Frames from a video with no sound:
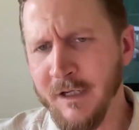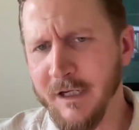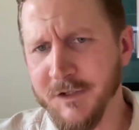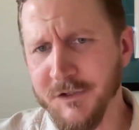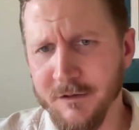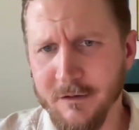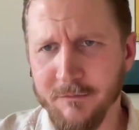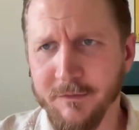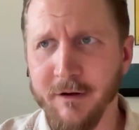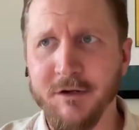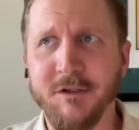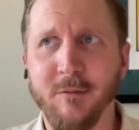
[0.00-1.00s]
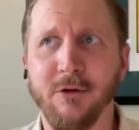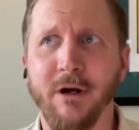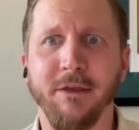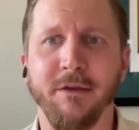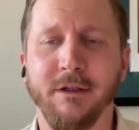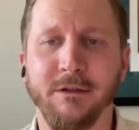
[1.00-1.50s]
It's very
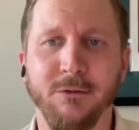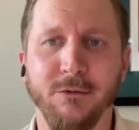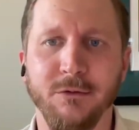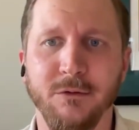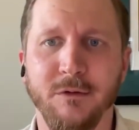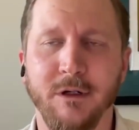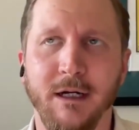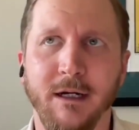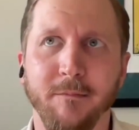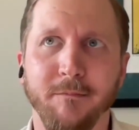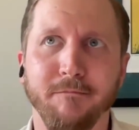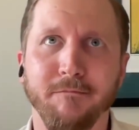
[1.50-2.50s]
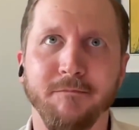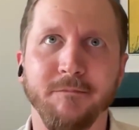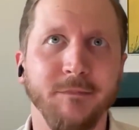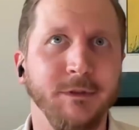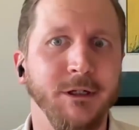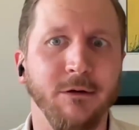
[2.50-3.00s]
similar, I think, to,
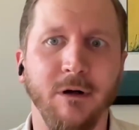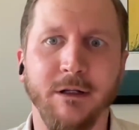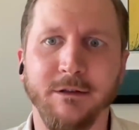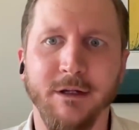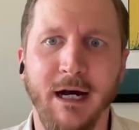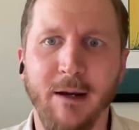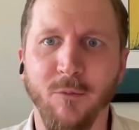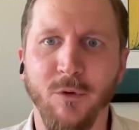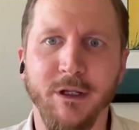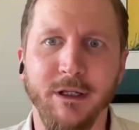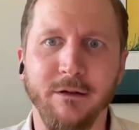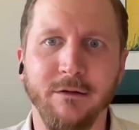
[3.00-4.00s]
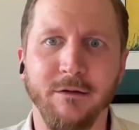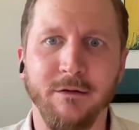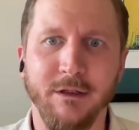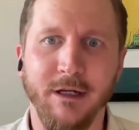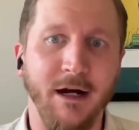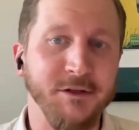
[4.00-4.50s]
a time when
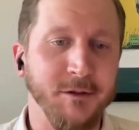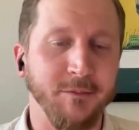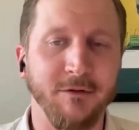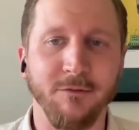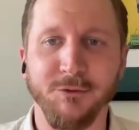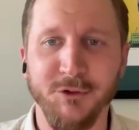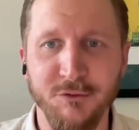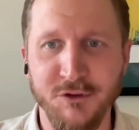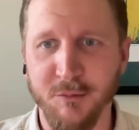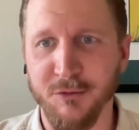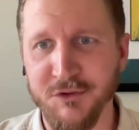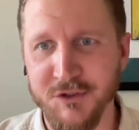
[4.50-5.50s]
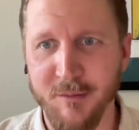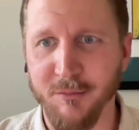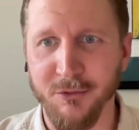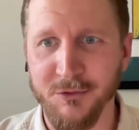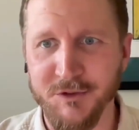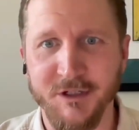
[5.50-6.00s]
the concept of reusable
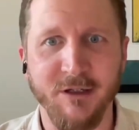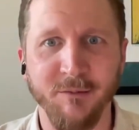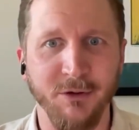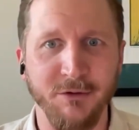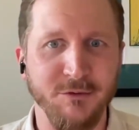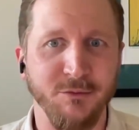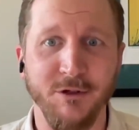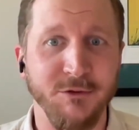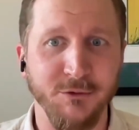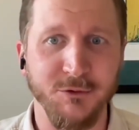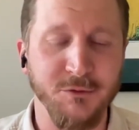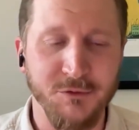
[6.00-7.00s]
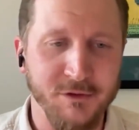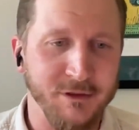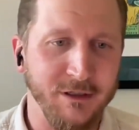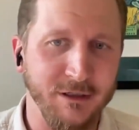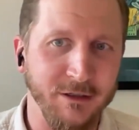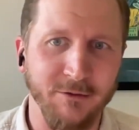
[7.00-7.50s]
symbols and components were introduced
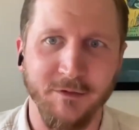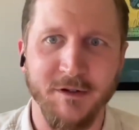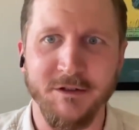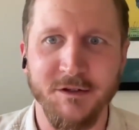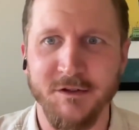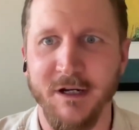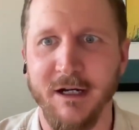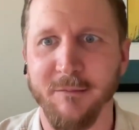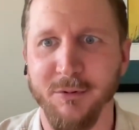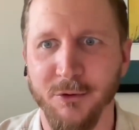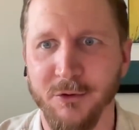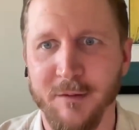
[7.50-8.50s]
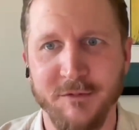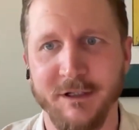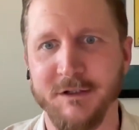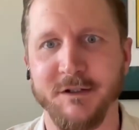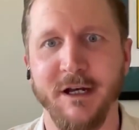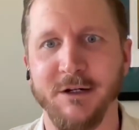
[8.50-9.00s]
in interface design programs
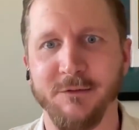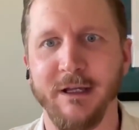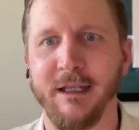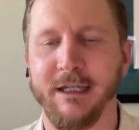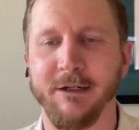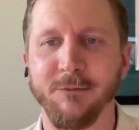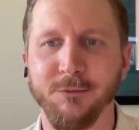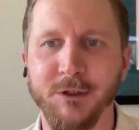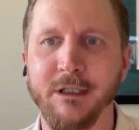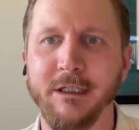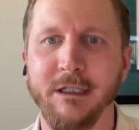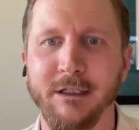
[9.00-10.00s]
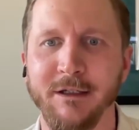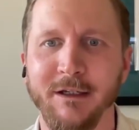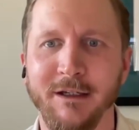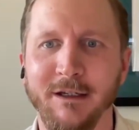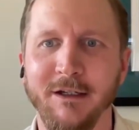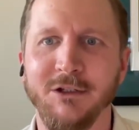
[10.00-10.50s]
like Sketch, right? Like it really
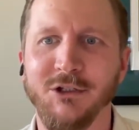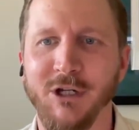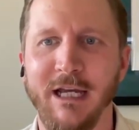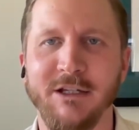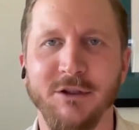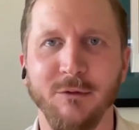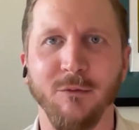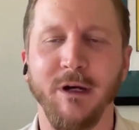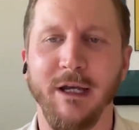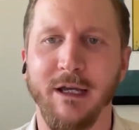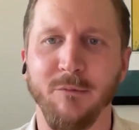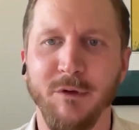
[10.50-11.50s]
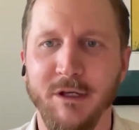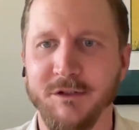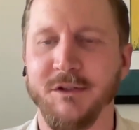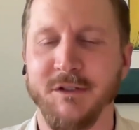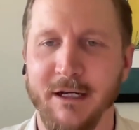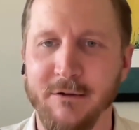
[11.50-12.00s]
changed the way we
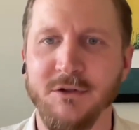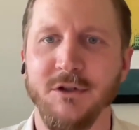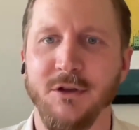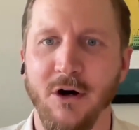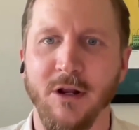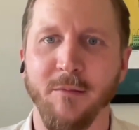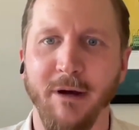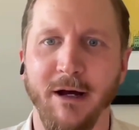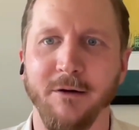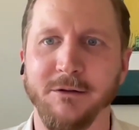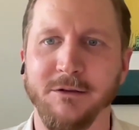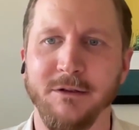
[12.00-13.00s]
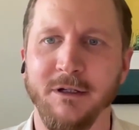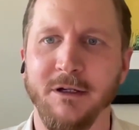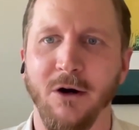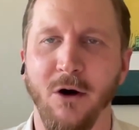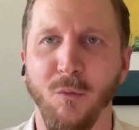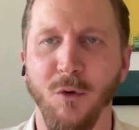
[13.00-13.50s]
as designers thought about
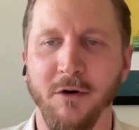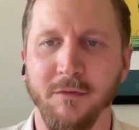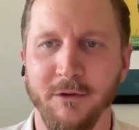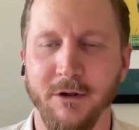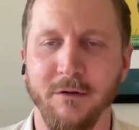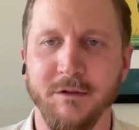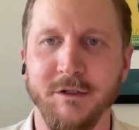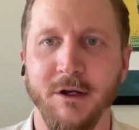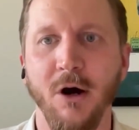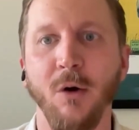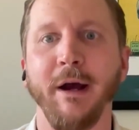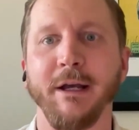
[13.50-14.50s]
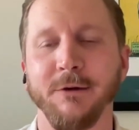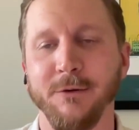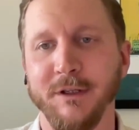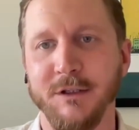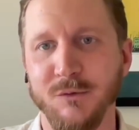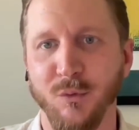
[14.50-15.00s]
our workflow. It's like, oh, I can
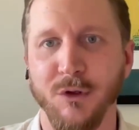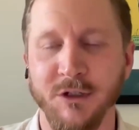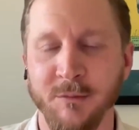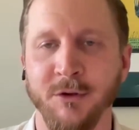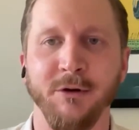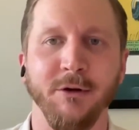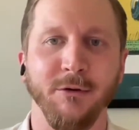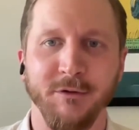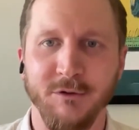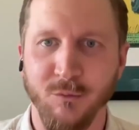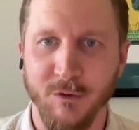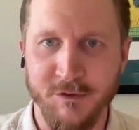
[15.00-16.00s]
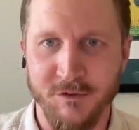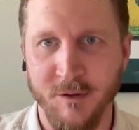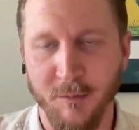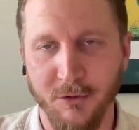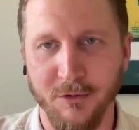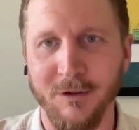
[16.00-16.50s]
create this one component or this one
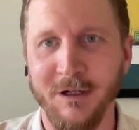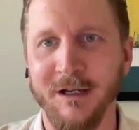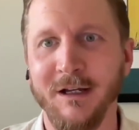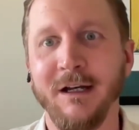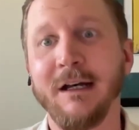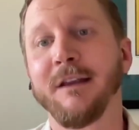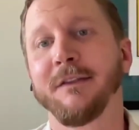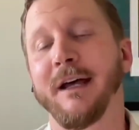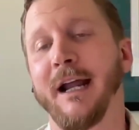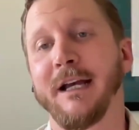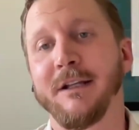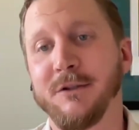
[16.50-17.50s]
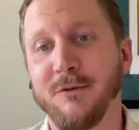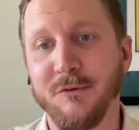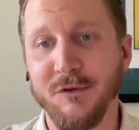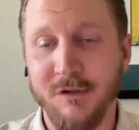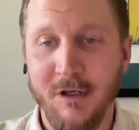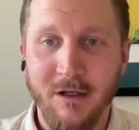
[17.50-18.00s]
symbol that I can
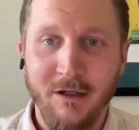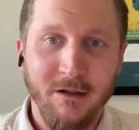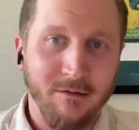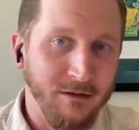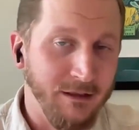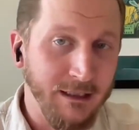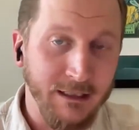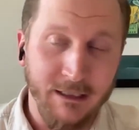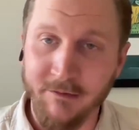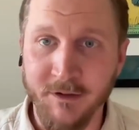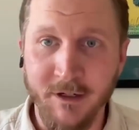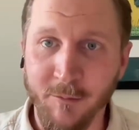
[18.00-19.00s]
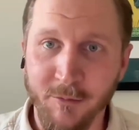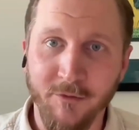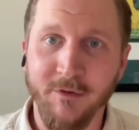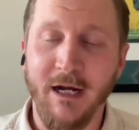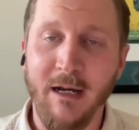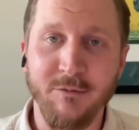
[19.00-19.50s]
use an infinite number
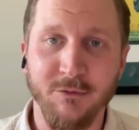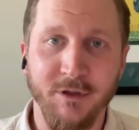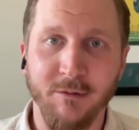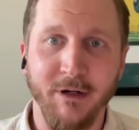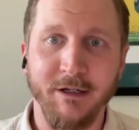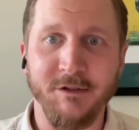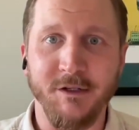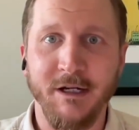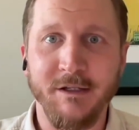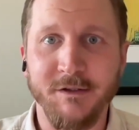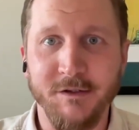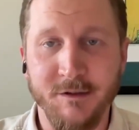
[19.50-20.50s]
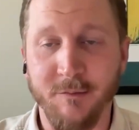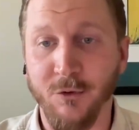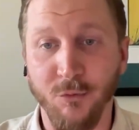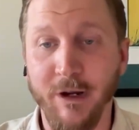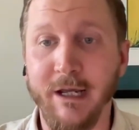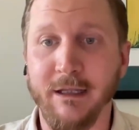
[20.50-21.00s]
of times within my design system.
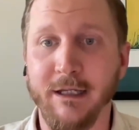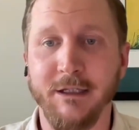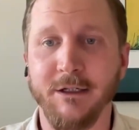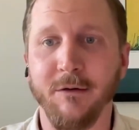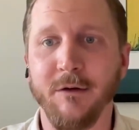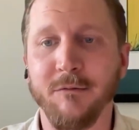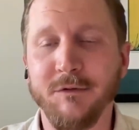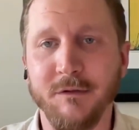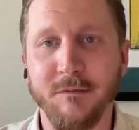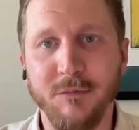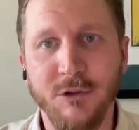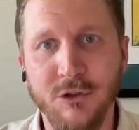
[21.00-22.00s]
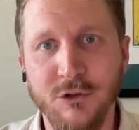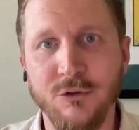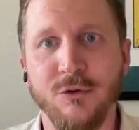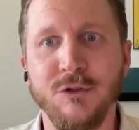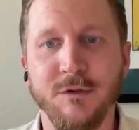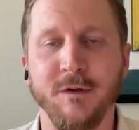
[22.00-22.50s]
Great. Like, it was a
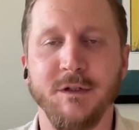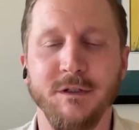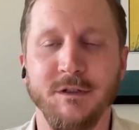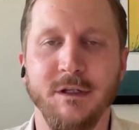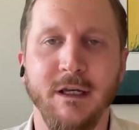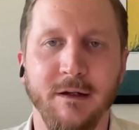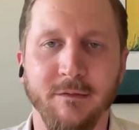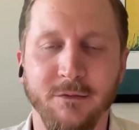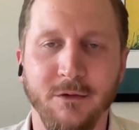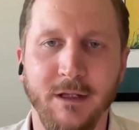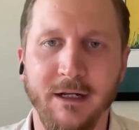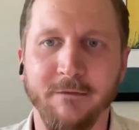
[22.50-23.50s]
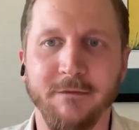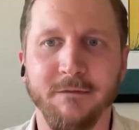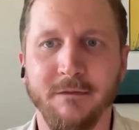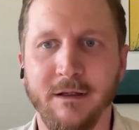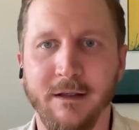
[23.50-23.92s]
huge efficiency gain for a lot of,